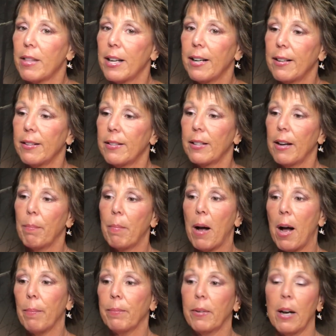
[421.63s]
things that
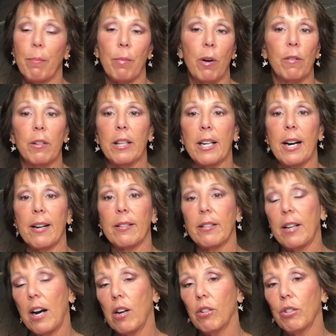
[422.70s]
popped up over the next
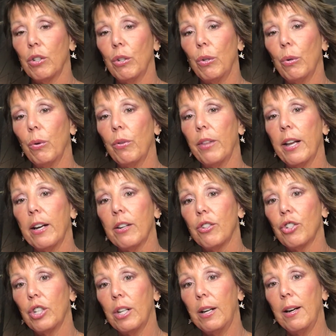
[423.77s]
day or two that
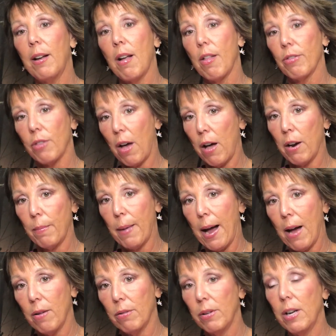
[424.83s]
she thought
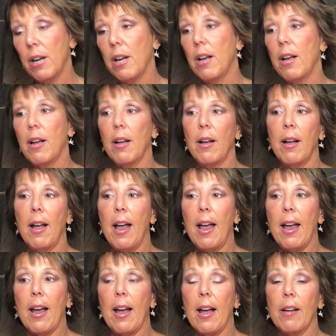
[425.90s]
about.
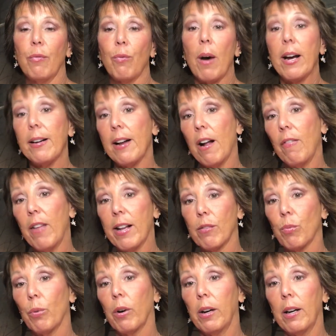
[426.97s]
And right now
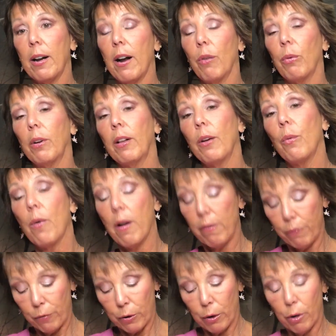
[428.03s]
that's working out really
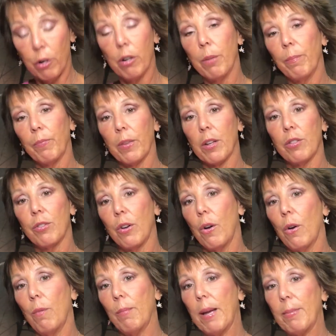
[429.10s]
well for her.
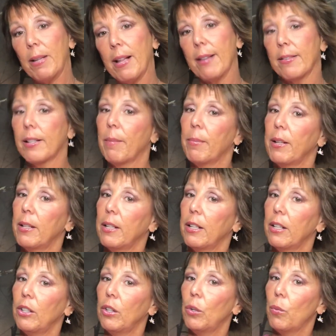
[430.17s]
So maybe that's something
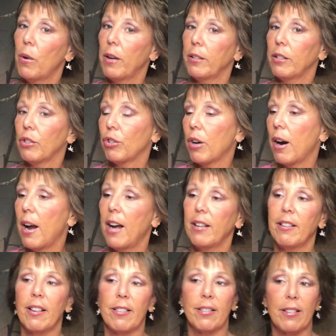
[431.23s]
that you want to try.
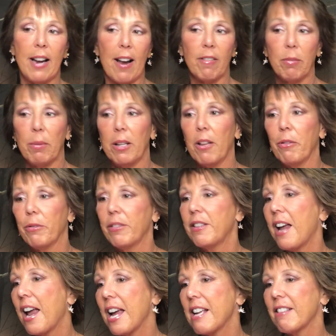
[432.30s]
Doesn't have to be those
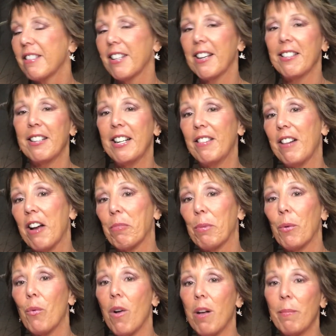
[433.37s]
dates, doesn't even have to
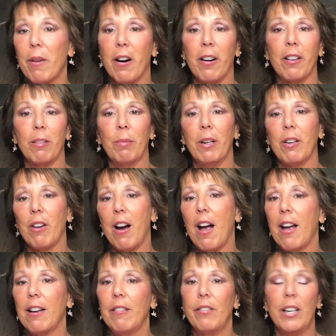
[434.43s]
be Walmart, it could be your
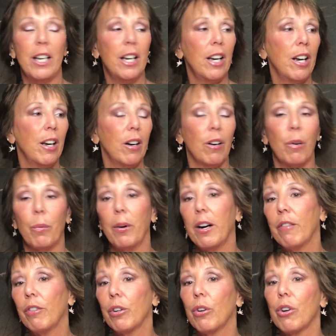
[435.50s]
Hy-Vee or
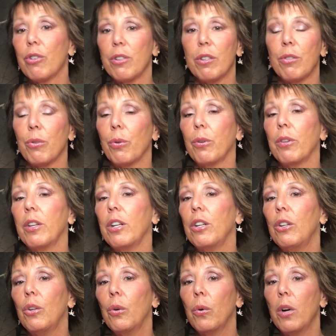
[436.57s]
whatever grocery store that
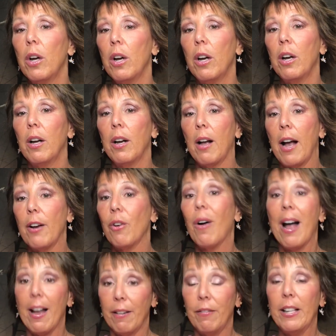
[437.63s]
you, I know
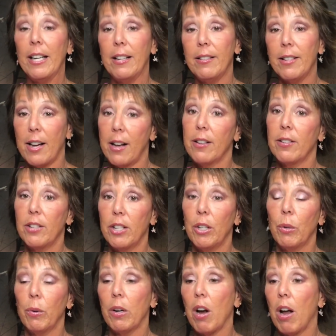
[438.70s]
Hy-Vee does
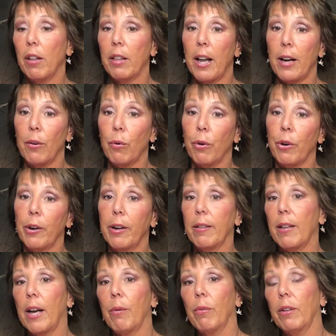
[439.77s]
do an online
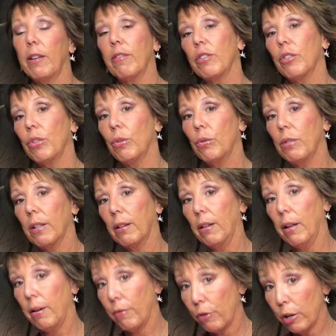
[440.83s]
ordering. They will even do
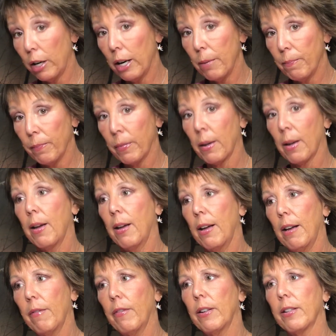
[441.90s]
delivery
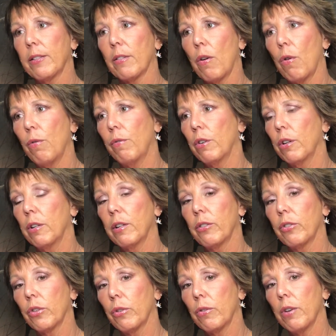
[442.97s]
if it's over a
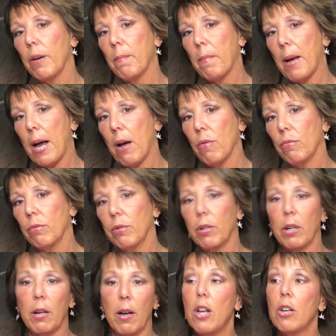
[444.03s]
certain amount.
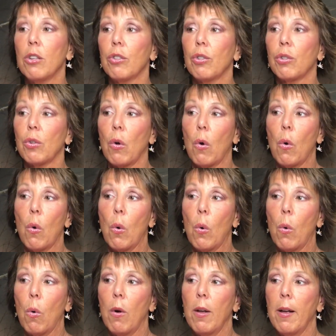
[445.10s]

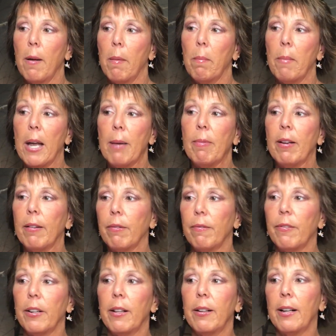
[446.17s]
So maybe
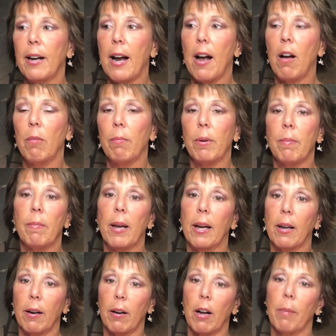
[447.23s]
fill it out, but make
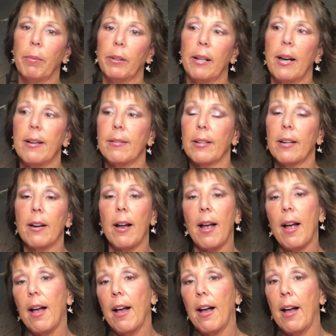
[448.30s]
it a couple days
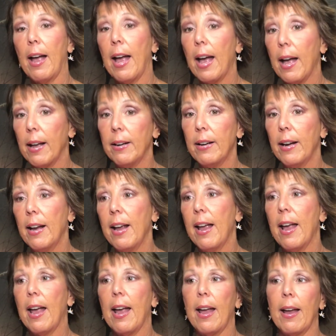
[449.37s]
ahead,
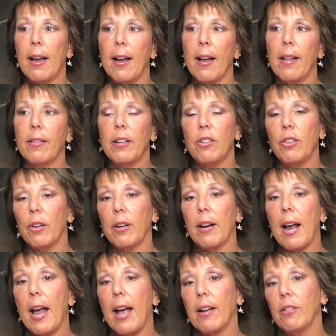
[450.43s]
and then you can
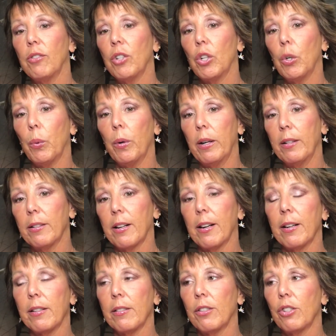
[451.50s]
add to it.
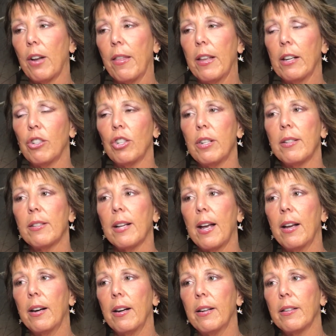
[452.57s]
Because I think she
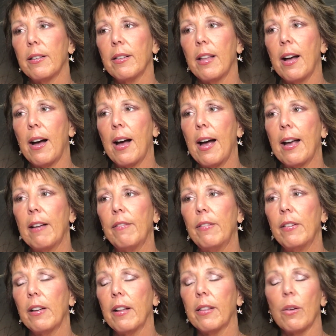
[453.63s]
said
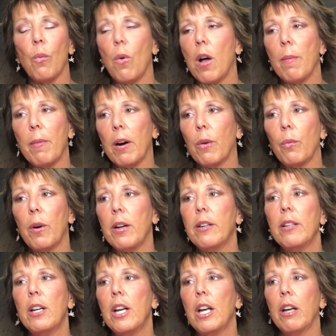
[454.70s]
at the Walmart
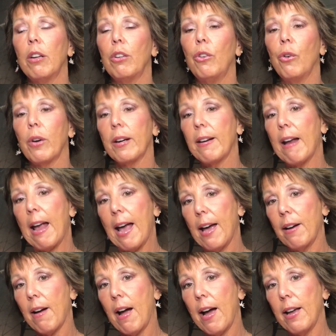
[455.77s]
one, you can
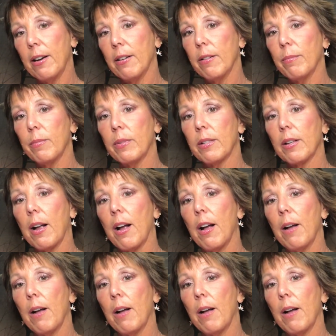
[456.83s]
add items